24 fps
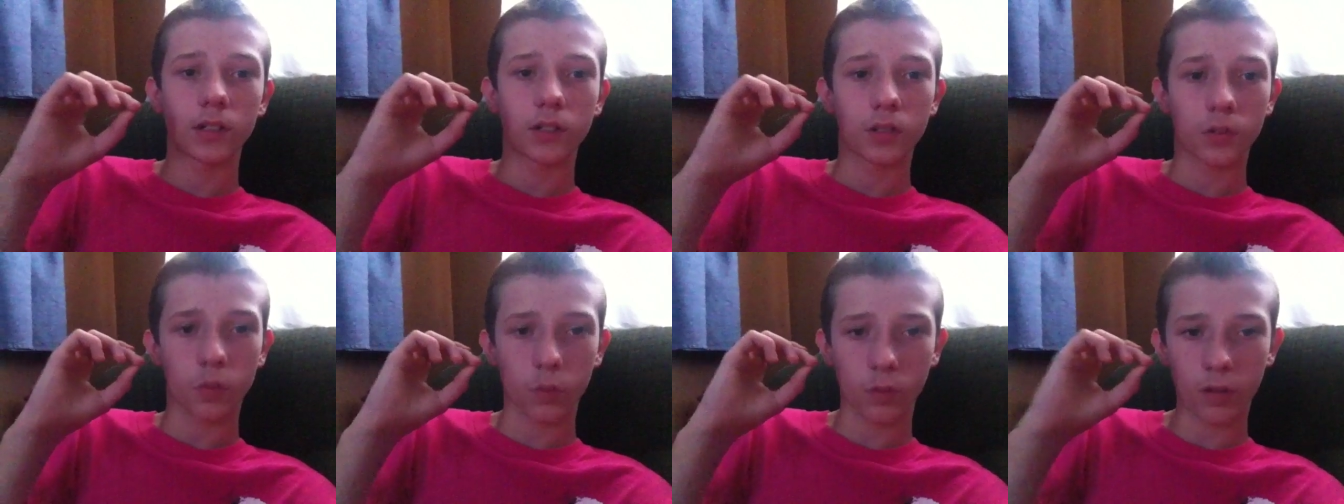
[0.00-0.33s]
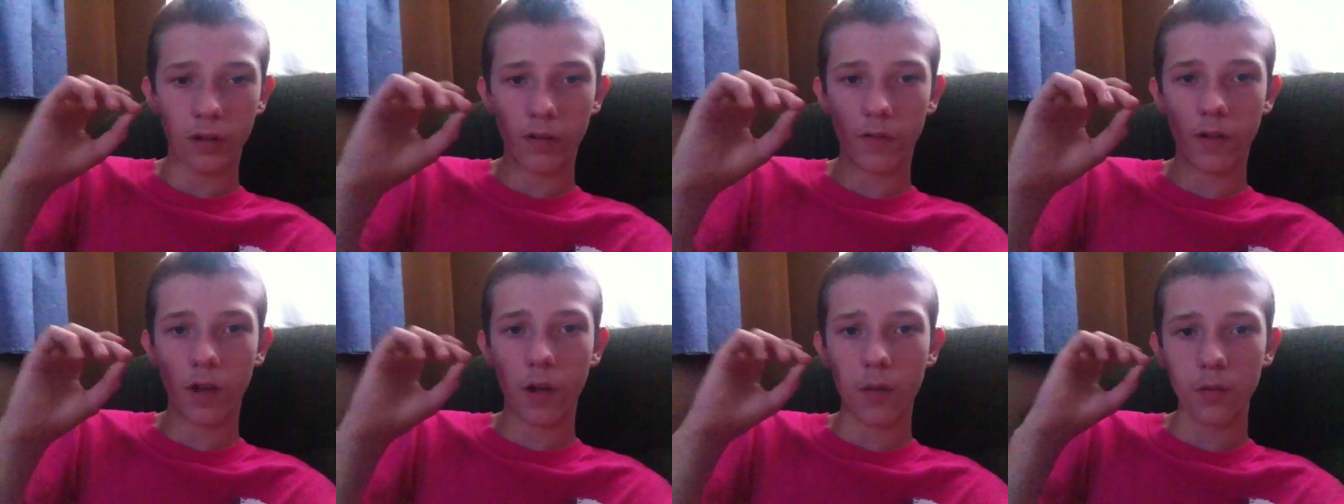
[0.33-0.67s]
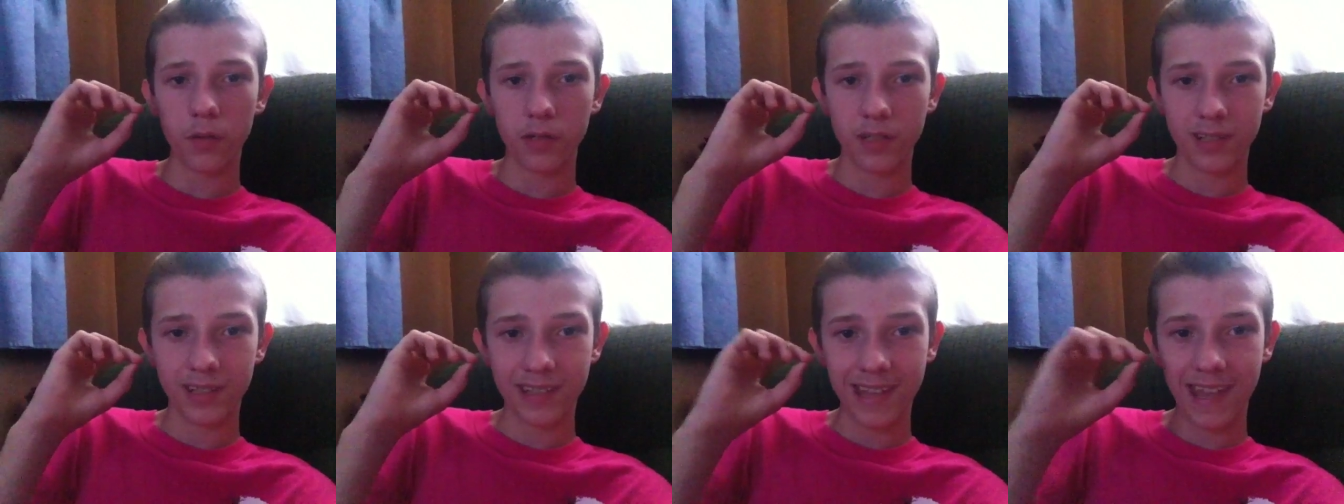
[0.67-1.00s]
to whenever I
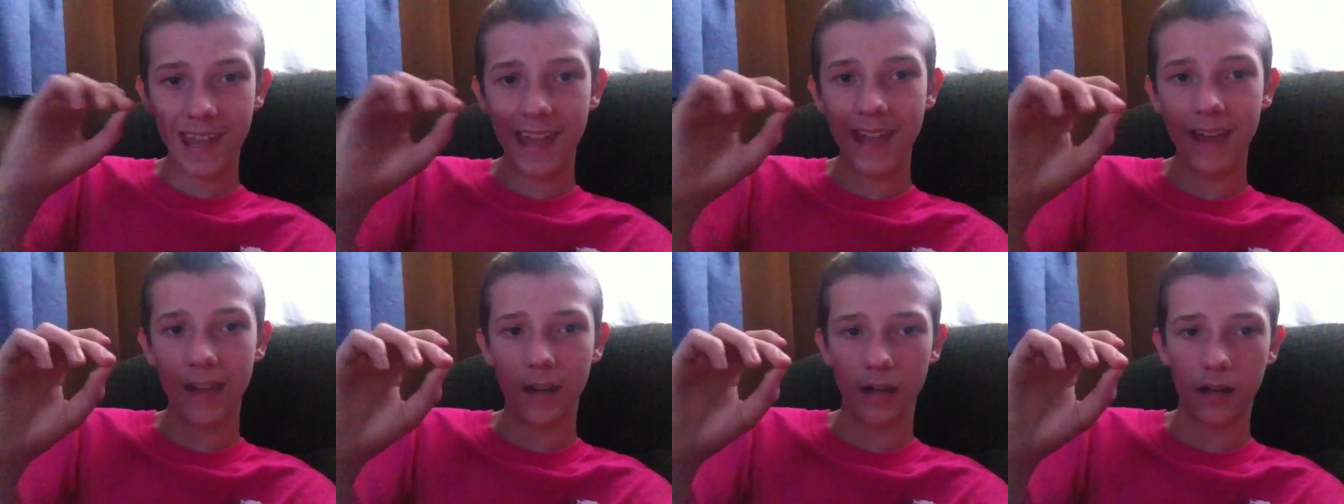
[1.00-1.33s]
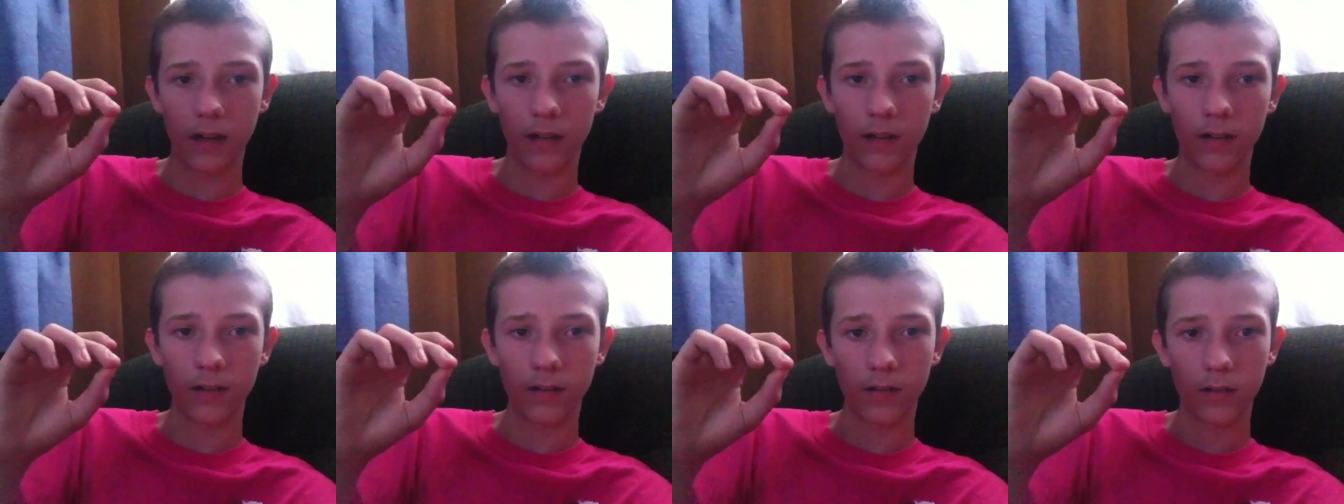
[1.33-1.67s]
was ten.